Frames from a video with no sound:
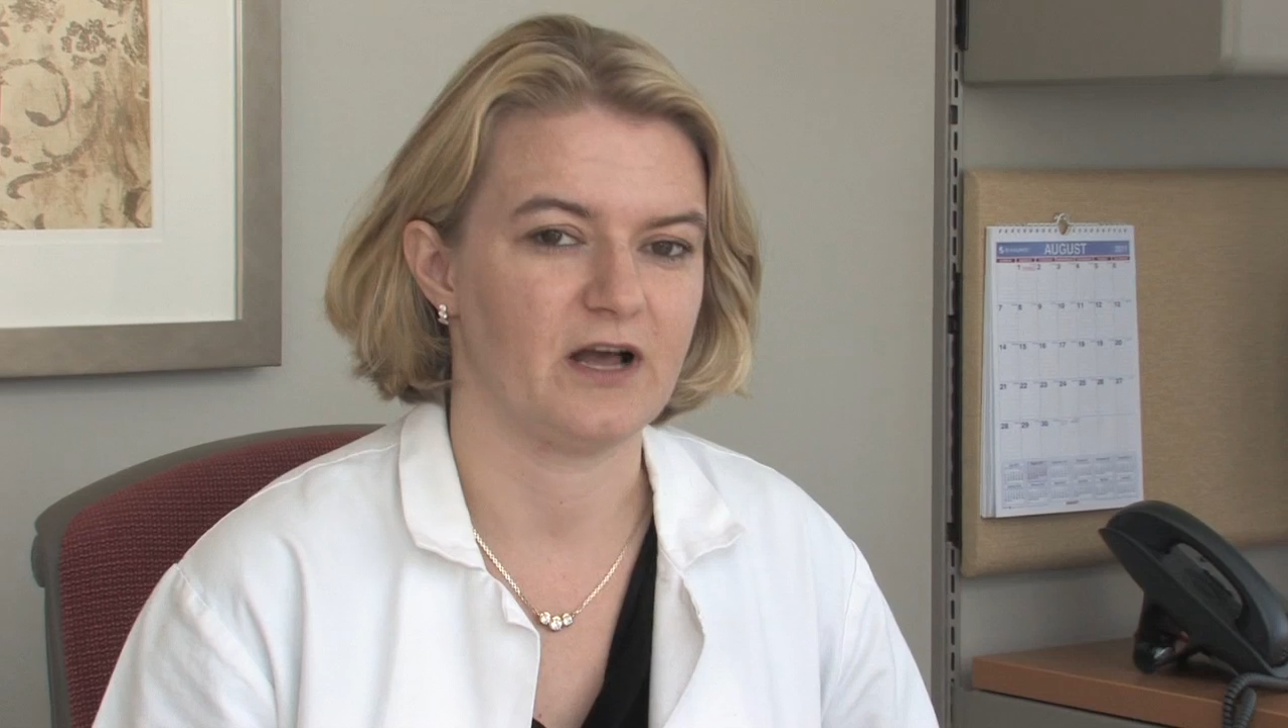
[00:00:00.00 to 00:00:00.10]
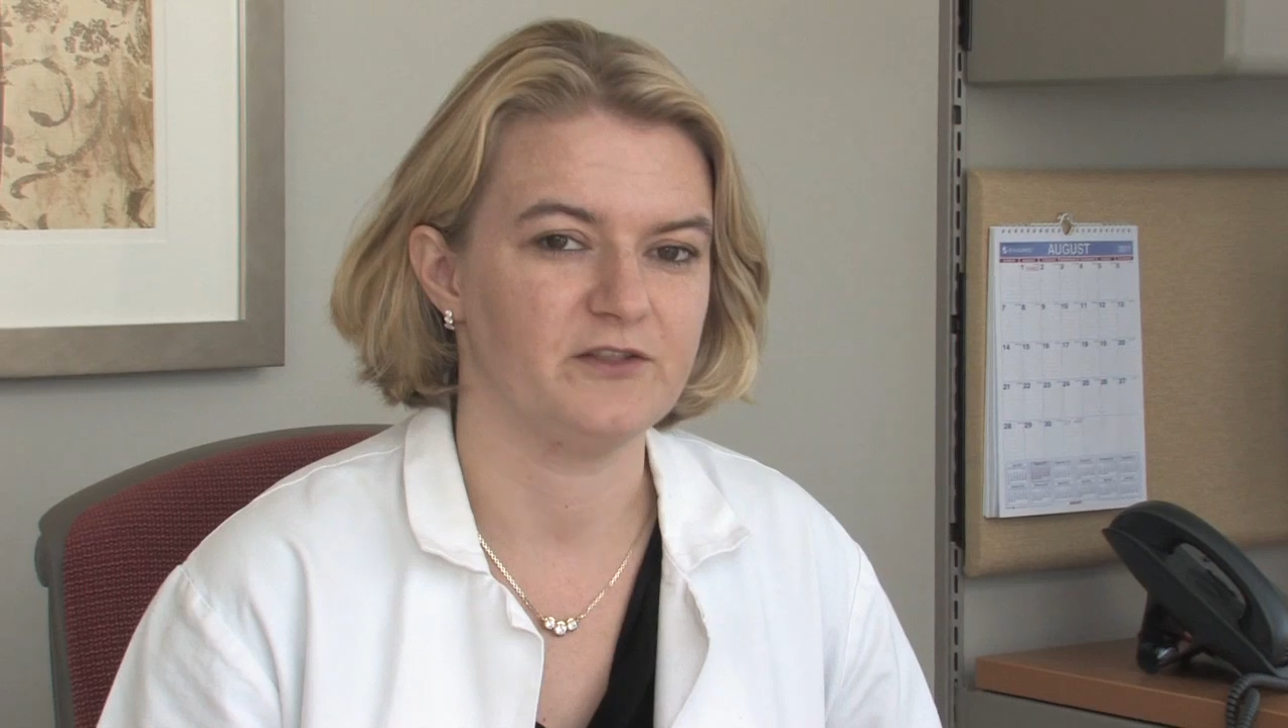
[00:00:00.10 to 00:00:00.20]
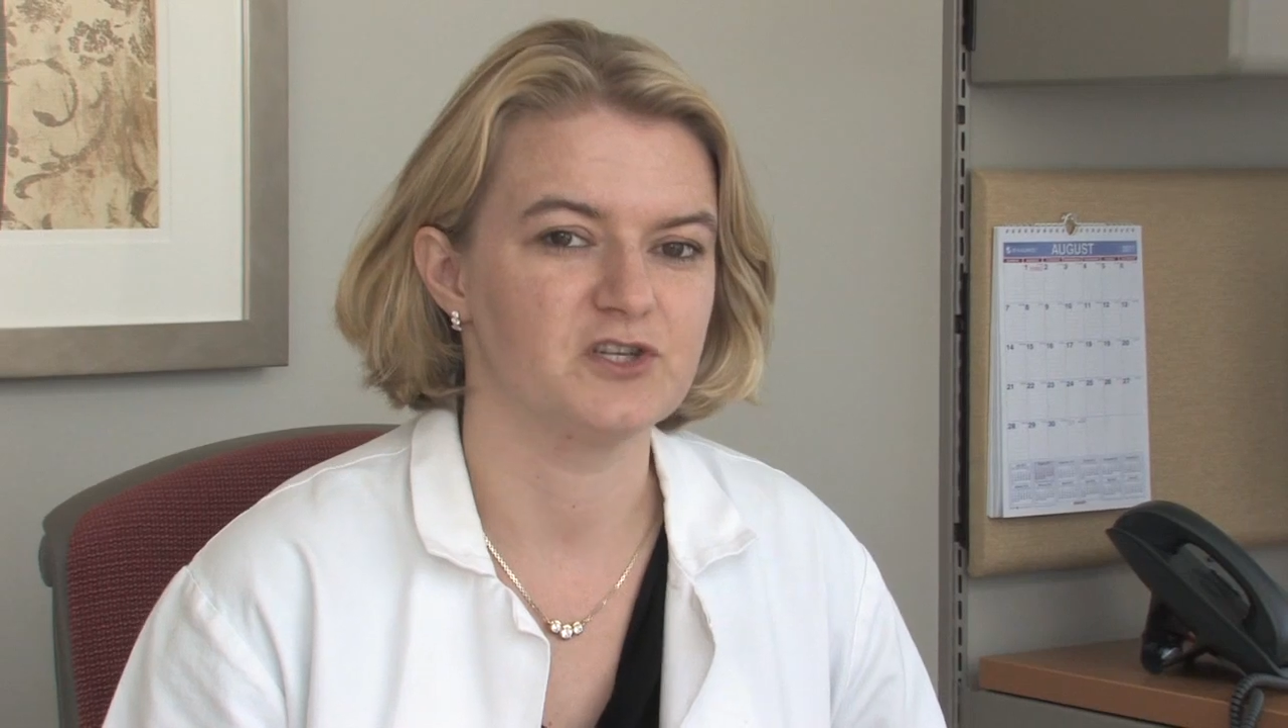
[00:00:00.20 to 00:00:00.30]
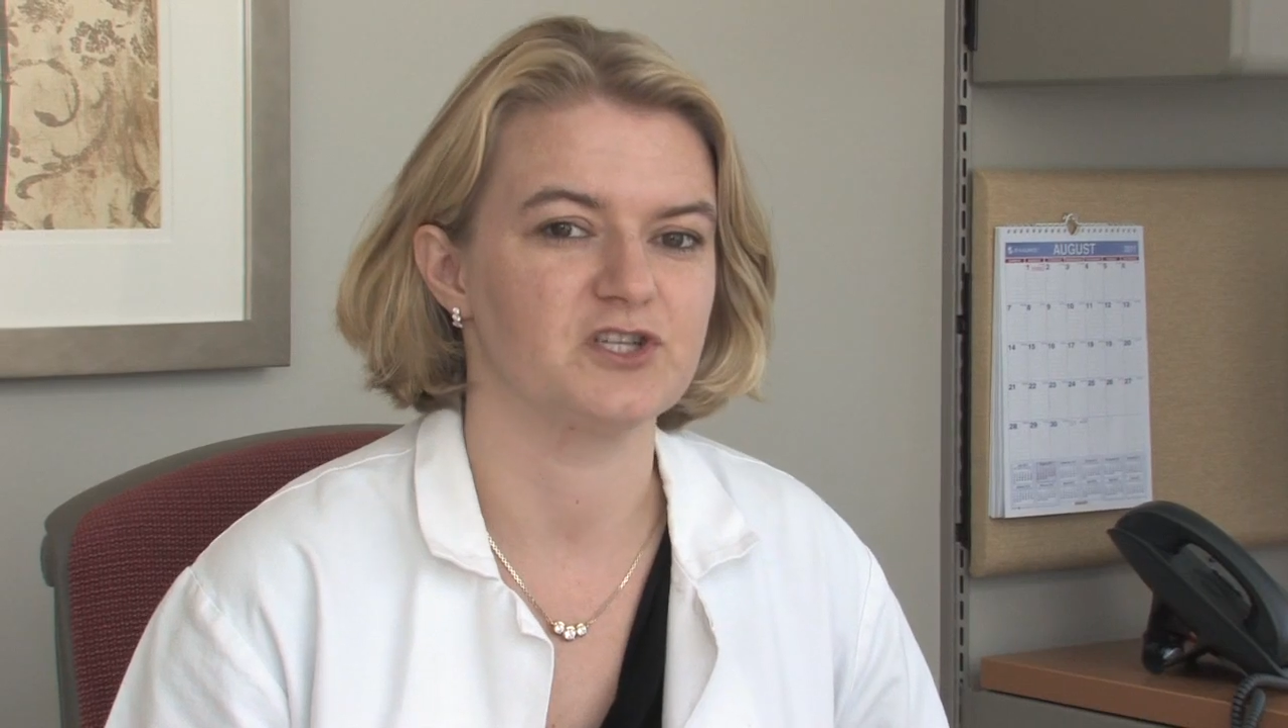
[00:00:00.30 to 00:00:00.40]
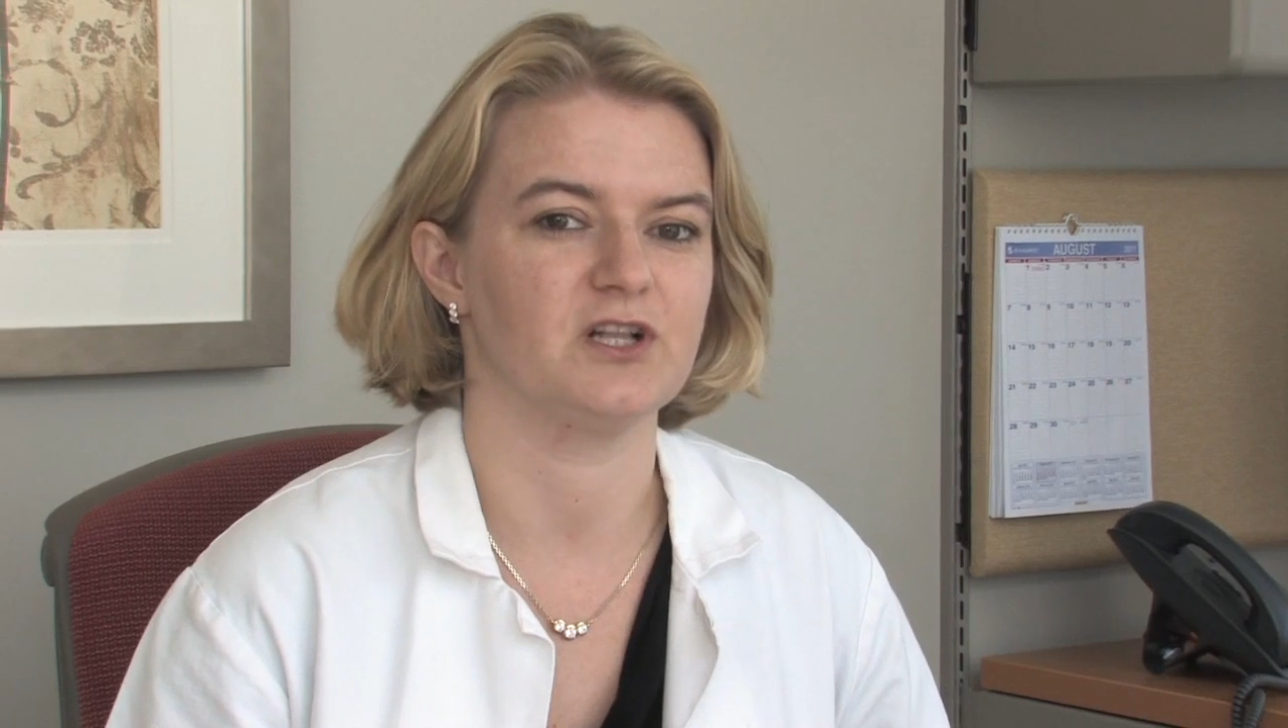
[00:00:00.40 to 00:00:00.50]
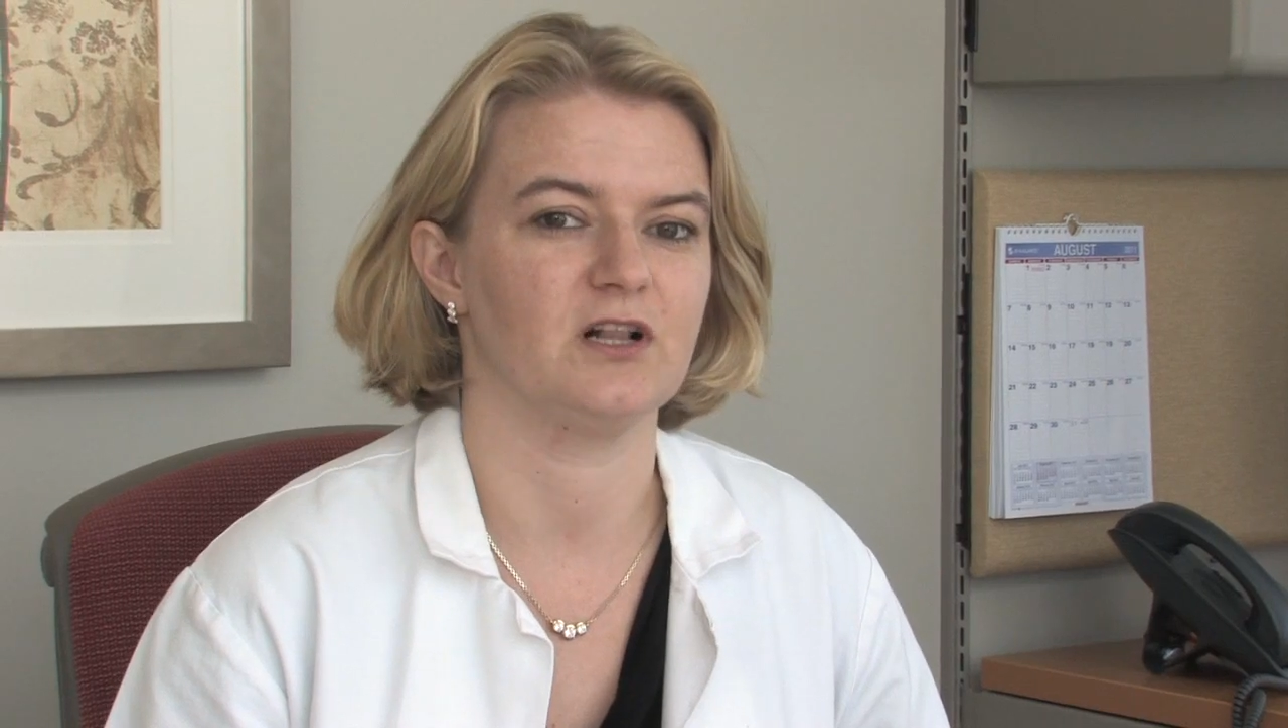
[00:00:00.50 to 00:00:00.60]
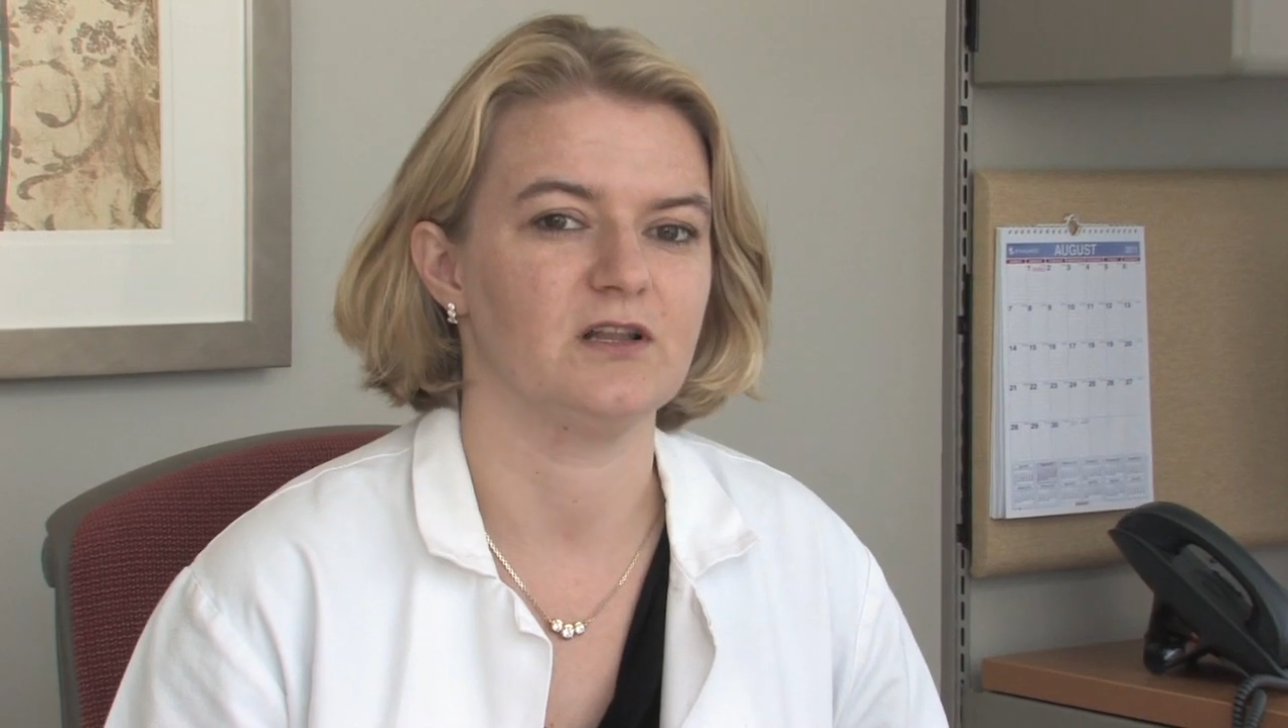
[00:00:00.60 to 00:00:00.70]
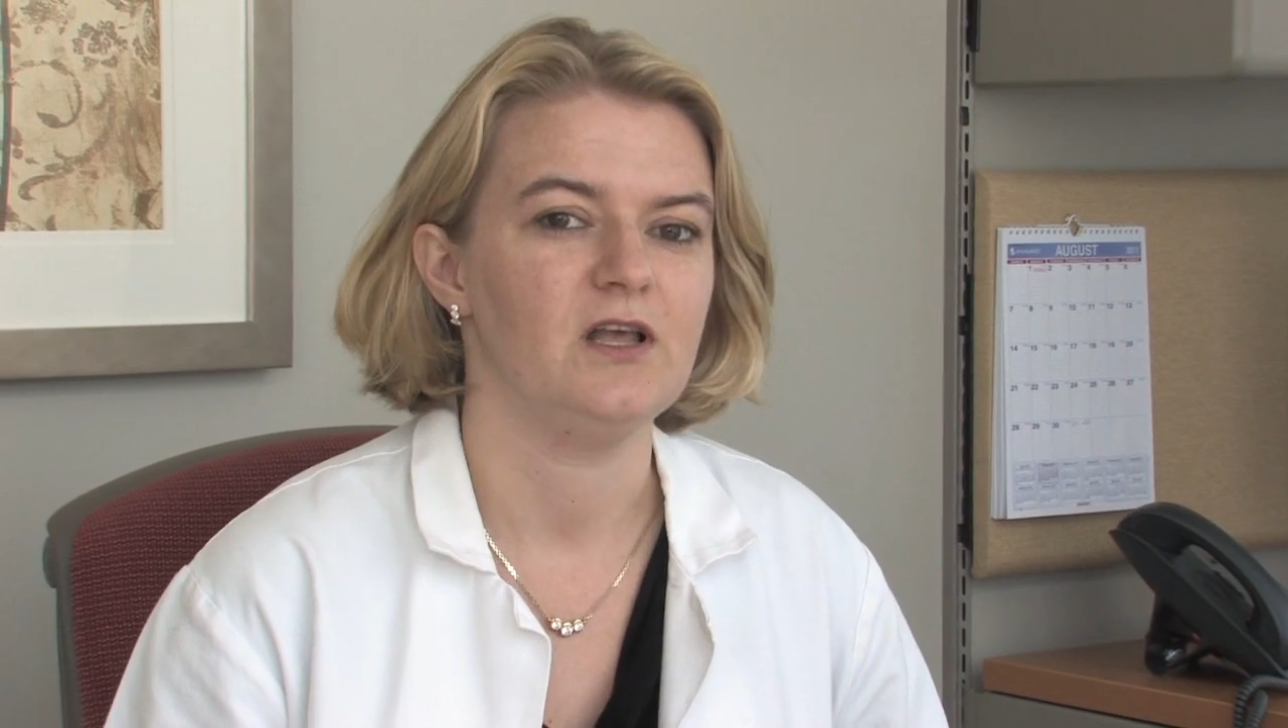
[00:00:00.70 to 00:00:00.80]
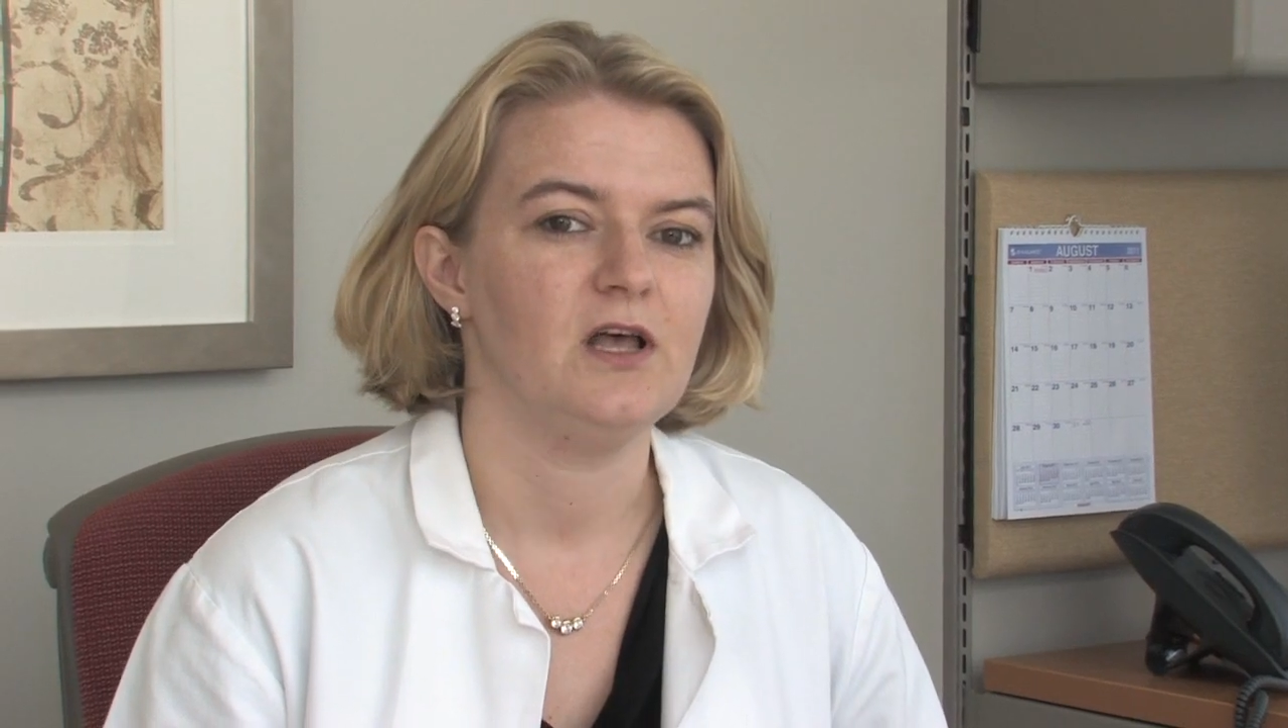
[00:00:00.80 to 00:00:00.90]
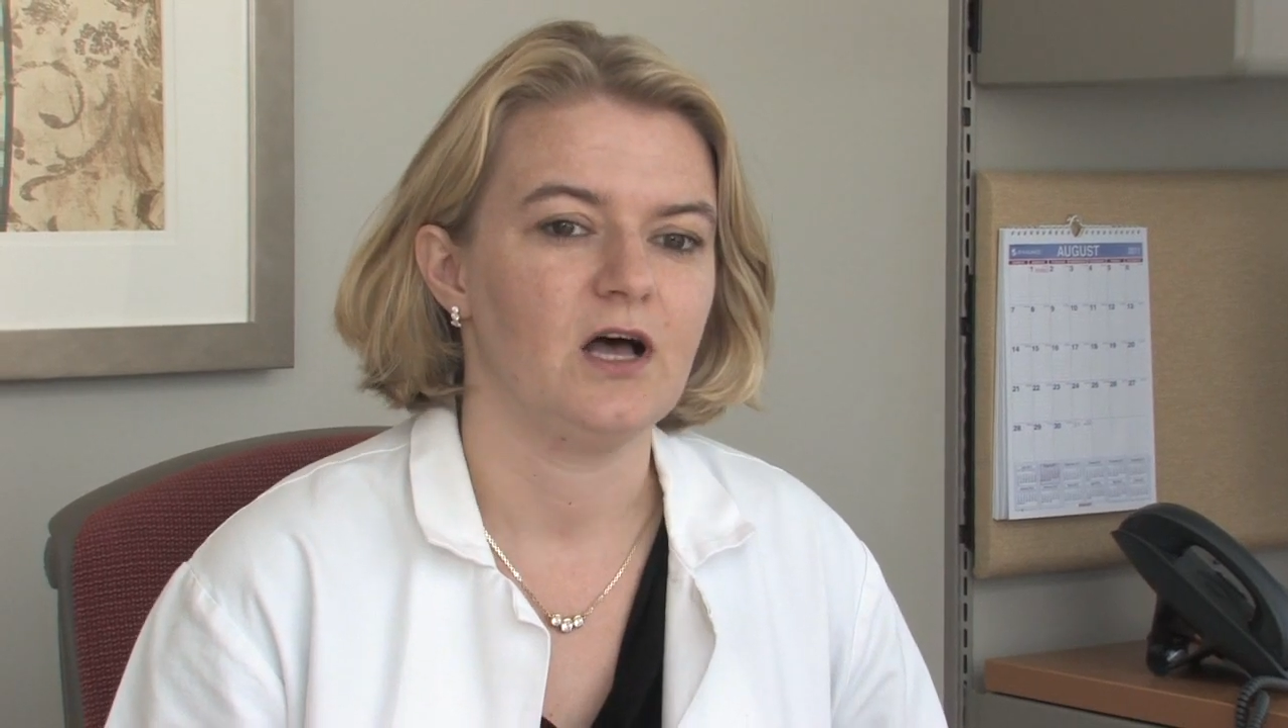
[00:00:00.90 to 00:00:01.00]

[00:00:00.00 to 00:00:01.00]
additional